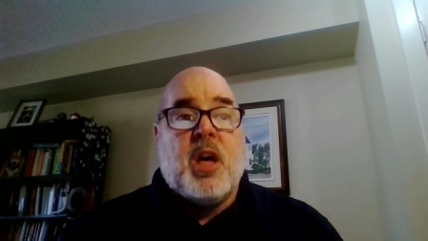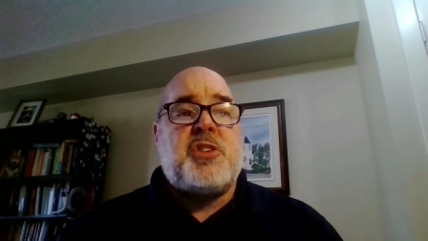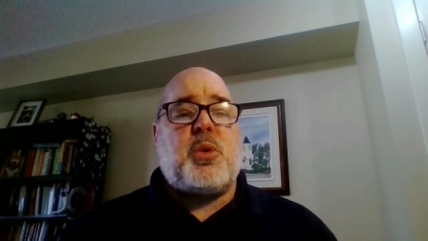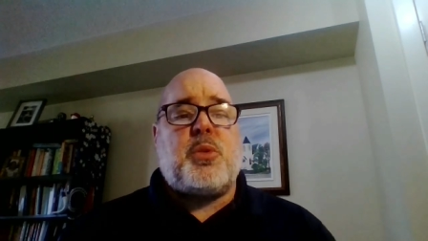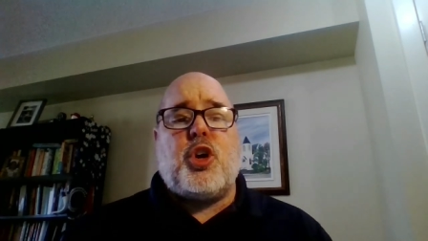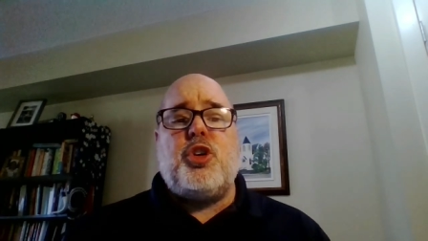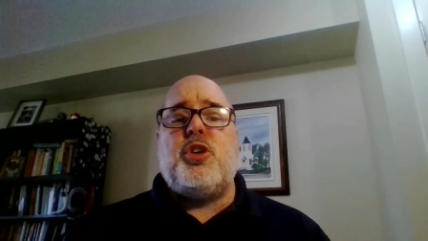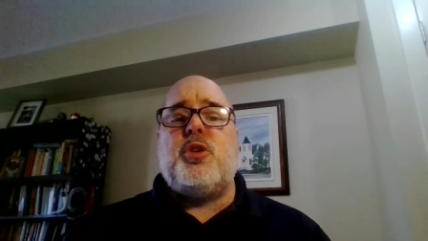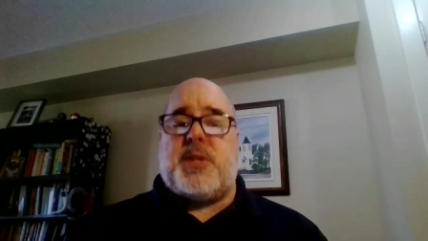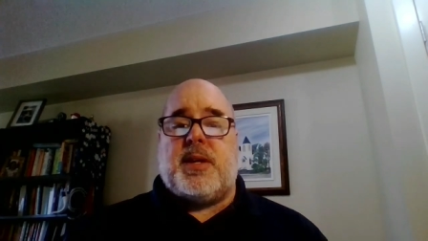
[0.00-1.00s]
So the good
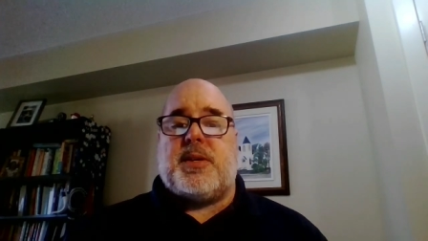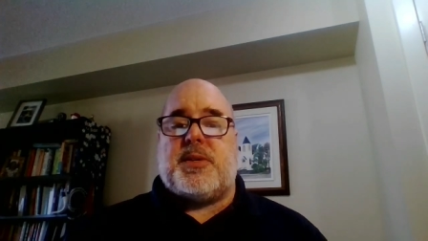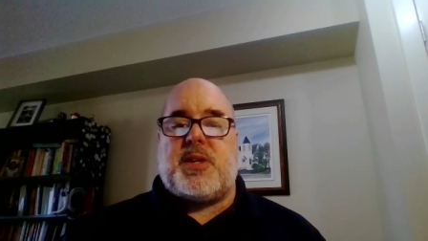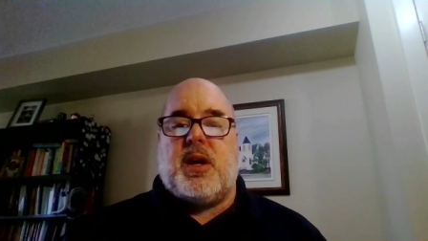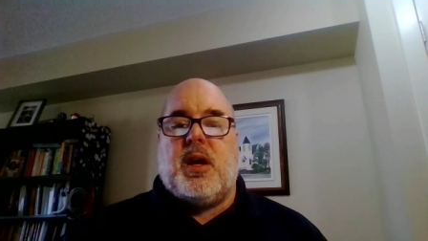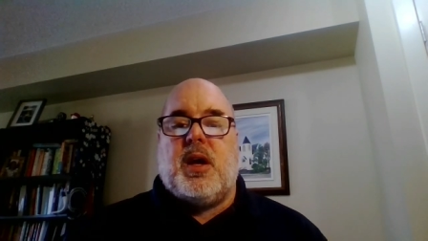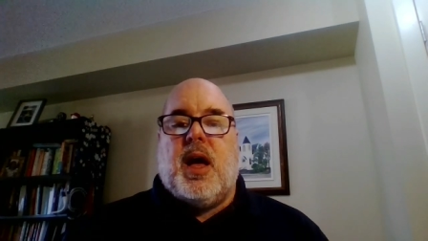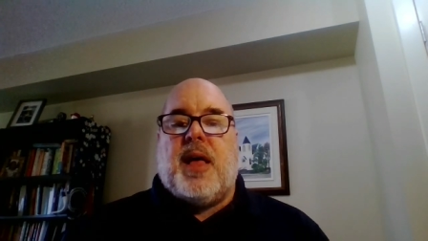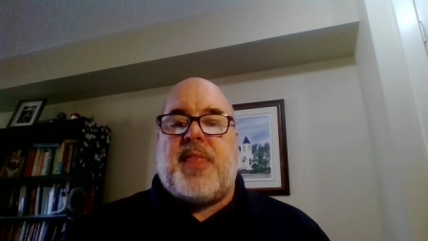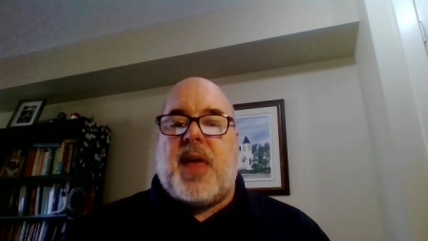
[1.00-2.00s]
news is
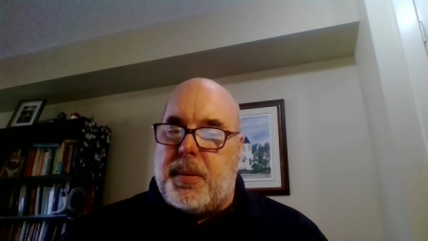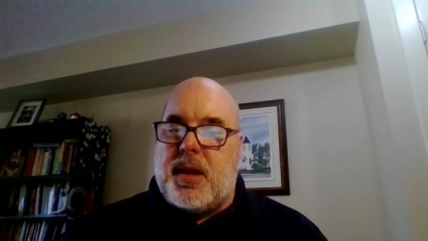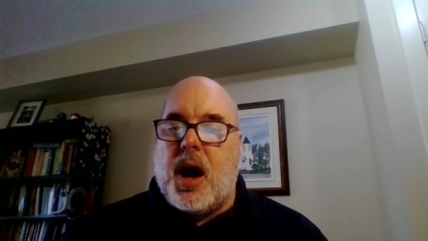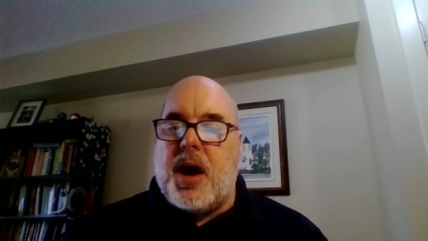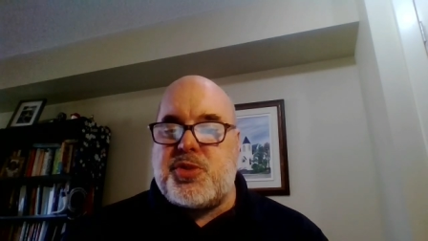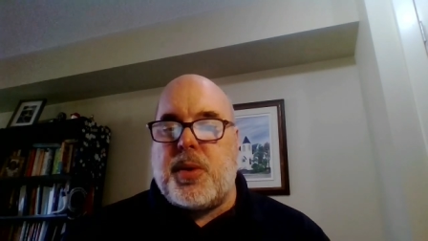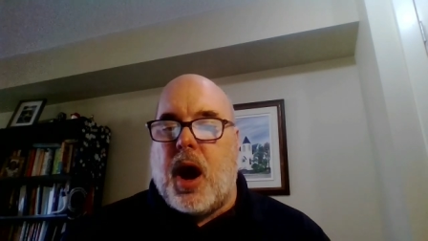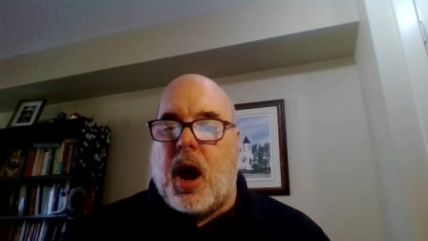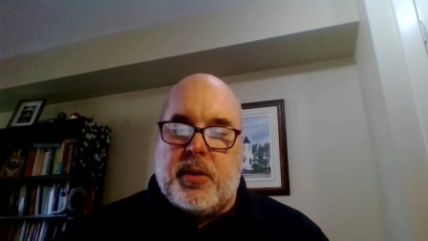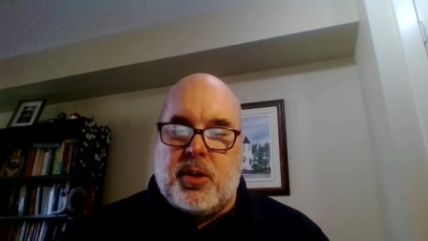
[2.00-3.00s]
that because we
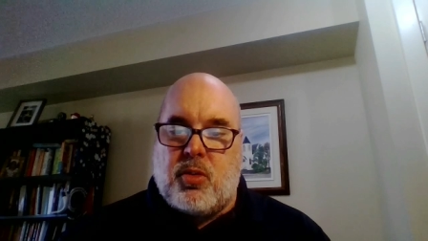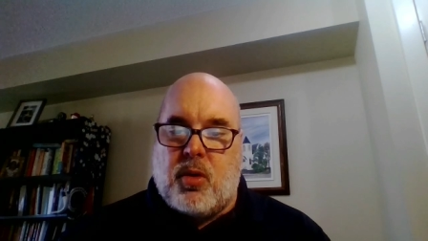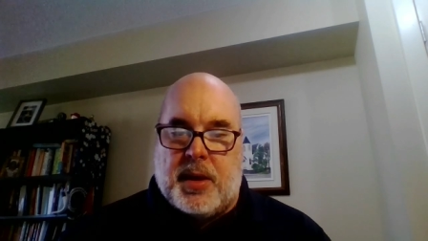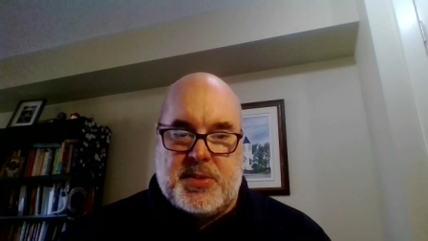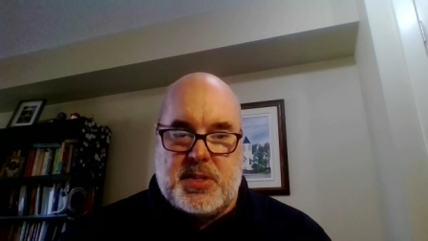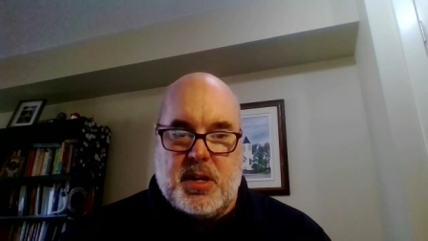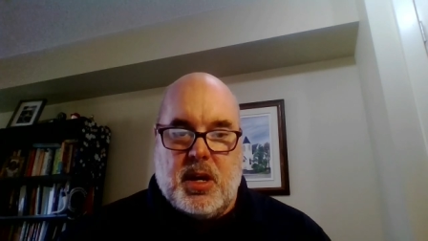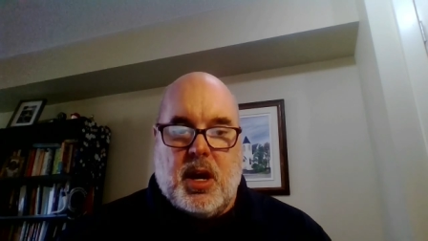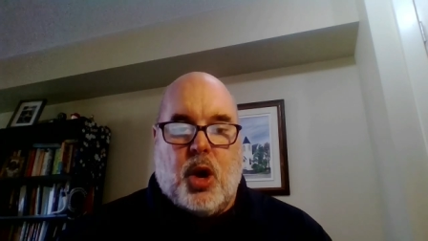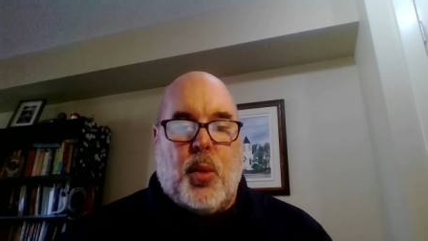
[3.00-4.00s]
are in Christ,
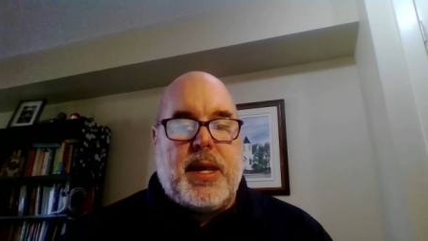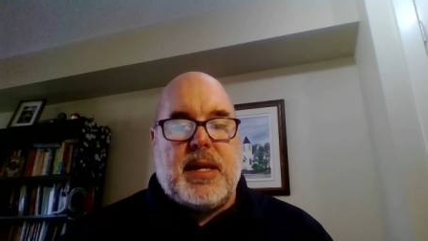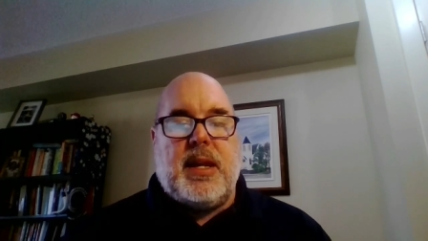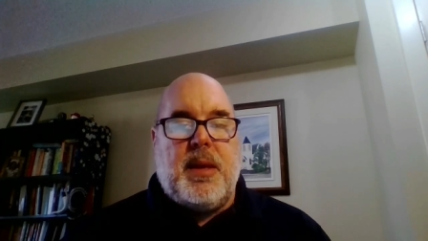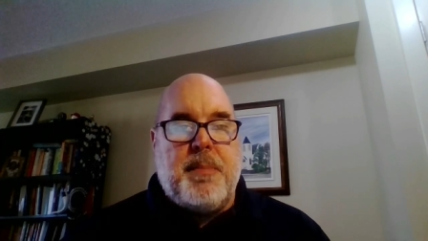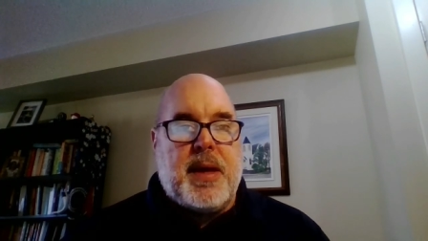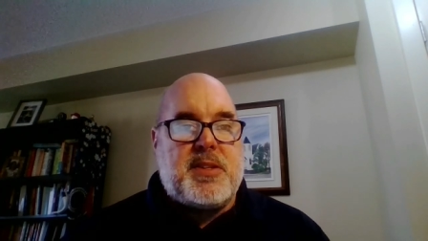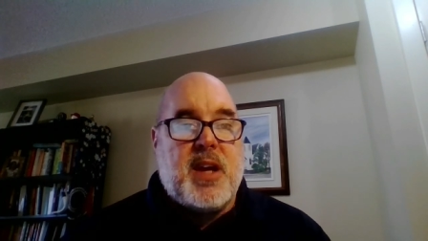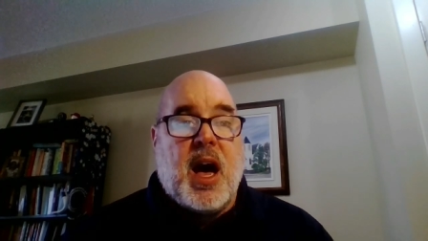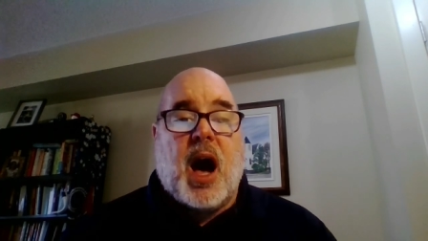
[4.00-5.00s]
we can
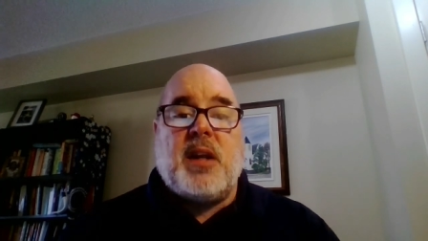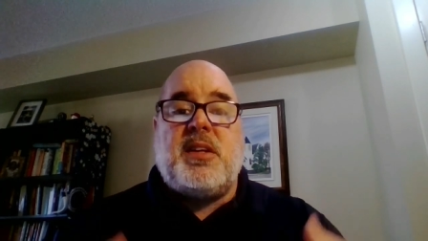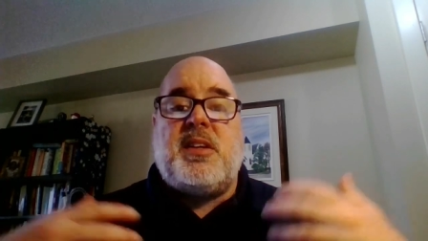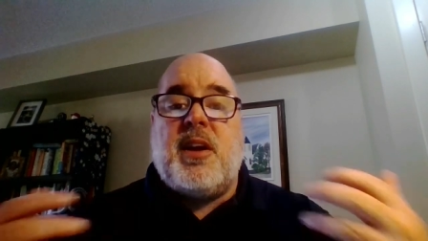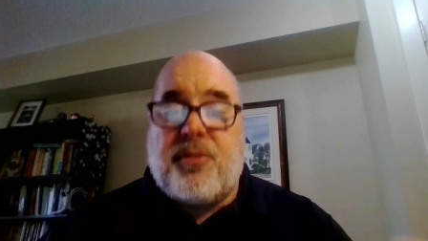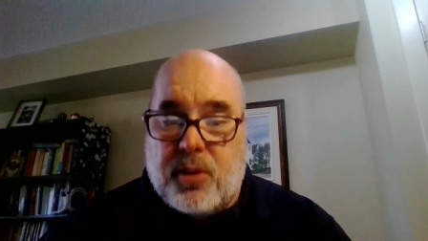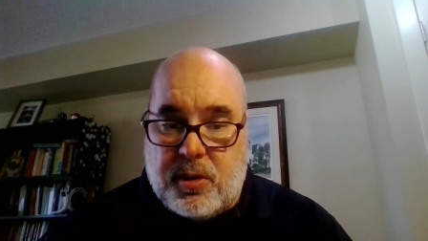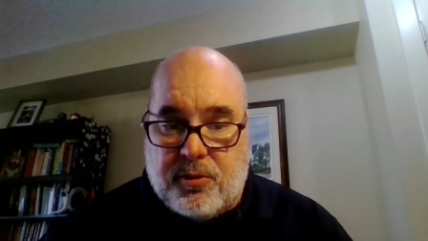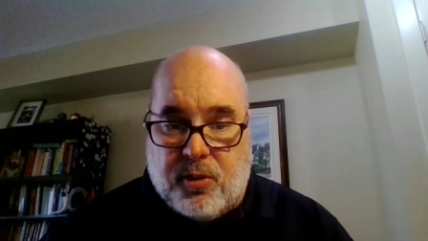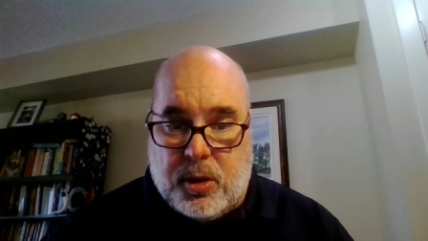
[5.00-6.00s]
emit a
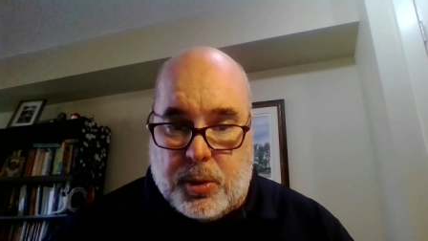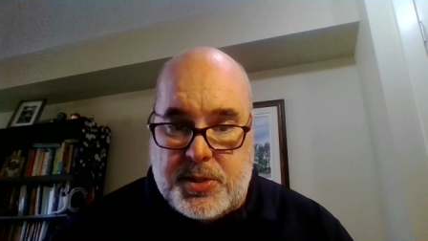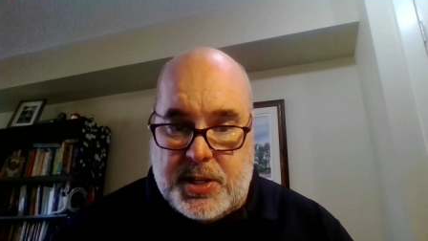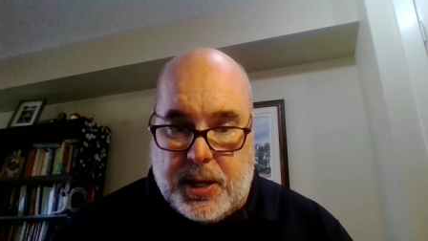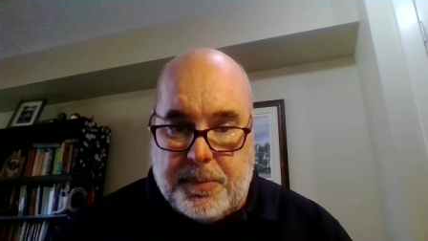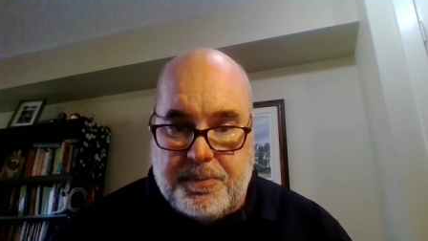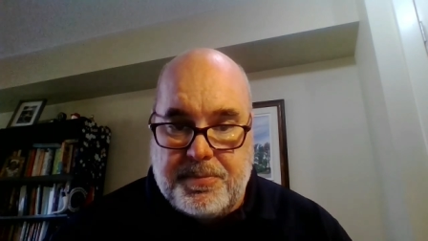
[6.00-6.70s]
different frequency.